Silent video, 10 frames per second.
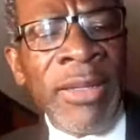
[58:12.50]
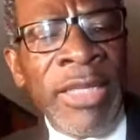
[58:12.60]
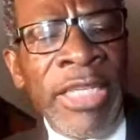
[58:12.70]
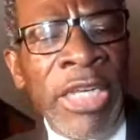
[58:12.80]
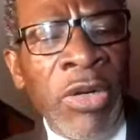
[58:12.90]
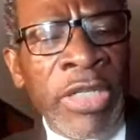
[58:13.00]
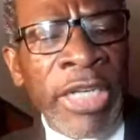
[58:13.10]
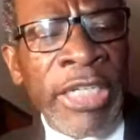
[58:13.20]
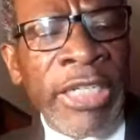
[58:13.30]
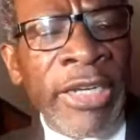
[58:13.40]
the General
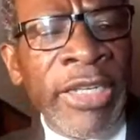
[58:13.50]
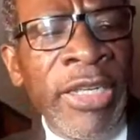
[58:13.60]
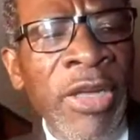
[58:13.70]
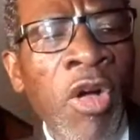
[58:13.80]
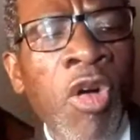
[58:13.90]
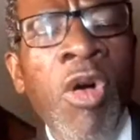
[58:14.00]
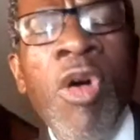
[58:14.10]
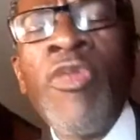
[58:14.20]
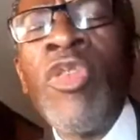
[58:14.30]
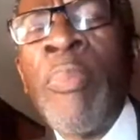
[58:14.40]
Secretary
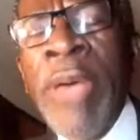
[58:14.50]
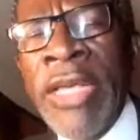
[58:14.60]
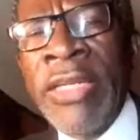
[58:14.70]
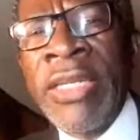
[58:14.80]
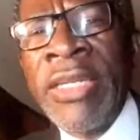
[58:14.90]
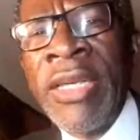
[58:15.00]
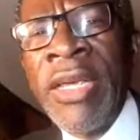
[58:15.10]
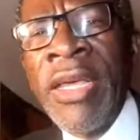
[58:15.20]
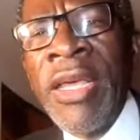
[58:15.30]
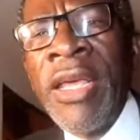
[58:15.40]
of NUPEZ,
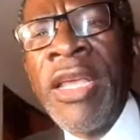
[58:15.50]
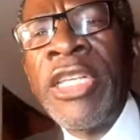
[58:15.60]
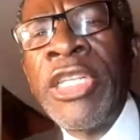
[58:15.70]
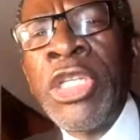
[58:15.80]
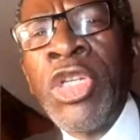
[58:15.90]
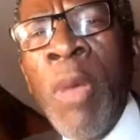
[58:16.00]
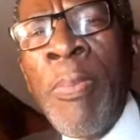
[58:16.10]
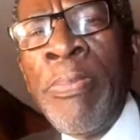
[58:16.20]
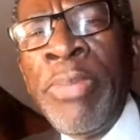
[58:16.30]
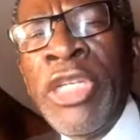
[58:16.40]

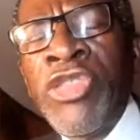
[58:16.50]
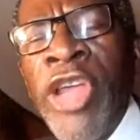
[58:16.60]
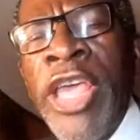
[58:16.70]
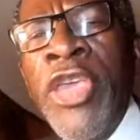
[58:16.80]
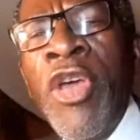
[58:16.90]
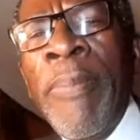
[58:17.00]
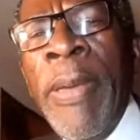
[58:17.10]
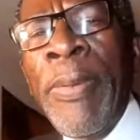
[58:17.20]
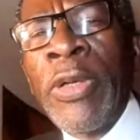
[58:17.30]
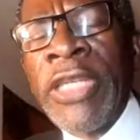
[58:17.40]
stop betraying your
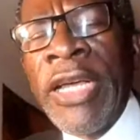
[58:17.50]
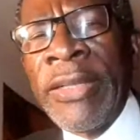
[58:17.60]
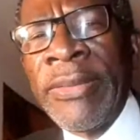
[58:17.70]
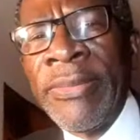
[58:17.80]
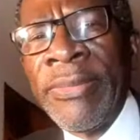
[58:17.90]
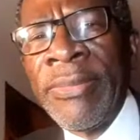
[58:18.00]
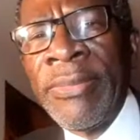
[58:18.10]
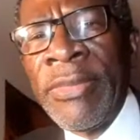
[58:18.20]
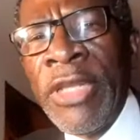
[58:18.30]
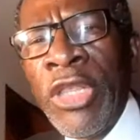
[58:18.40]
people, sir.
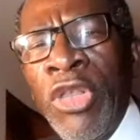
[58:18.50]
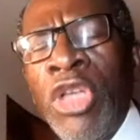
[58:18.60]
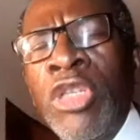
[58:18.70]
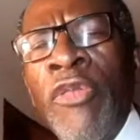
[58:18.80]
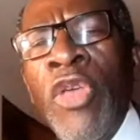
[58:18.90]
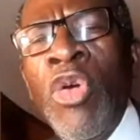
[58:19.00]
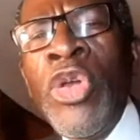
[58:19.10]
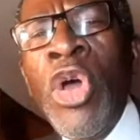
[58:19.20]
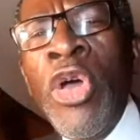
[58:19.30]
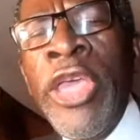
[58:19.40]
Those of you who
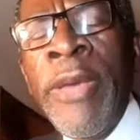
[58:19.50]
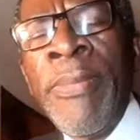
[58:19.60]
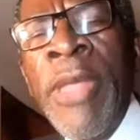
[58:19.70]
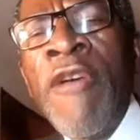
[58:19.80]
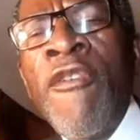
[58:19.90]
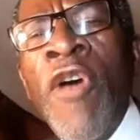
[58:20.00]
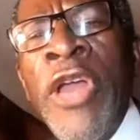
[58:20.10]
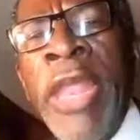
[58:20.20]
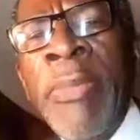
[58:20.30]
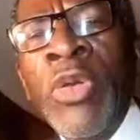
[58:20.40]
know him,
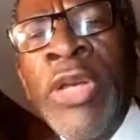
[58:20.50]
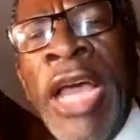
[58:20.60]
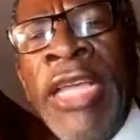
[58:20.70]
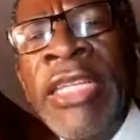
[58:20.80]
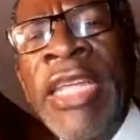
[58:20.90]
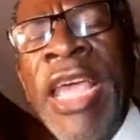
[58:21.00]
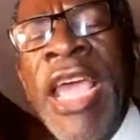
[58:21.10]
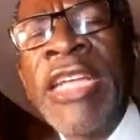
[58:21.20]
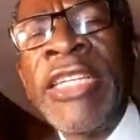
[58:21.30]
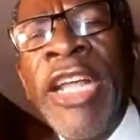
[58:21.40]
phone him tonight
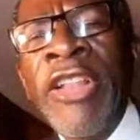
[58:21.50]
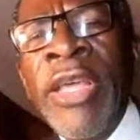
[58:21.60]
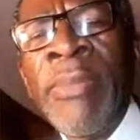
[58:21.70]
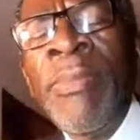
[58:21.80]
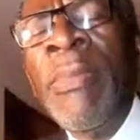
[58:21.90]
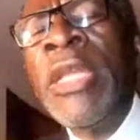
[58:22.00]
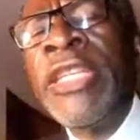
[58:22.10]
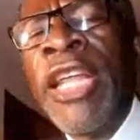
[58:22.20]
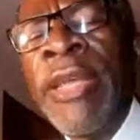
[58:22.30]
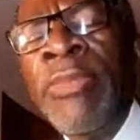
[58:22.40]
and tell him
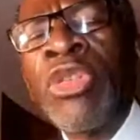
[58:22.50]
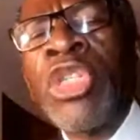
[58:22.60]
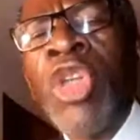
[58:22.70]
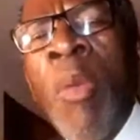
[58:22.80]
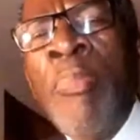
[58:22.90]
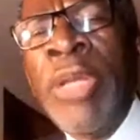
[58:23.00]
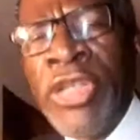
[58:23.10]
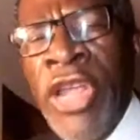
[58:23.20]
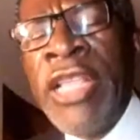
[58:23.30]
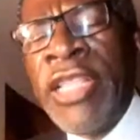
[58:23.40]
to stop
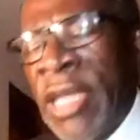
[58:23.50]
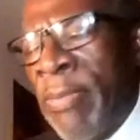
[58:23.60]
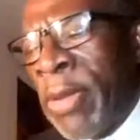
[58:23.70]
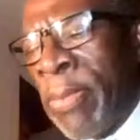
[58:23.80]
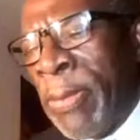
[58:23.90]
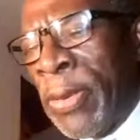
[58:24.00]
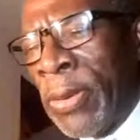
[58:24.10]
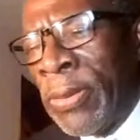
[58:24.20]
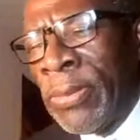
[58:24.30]
betraying the Zambian people.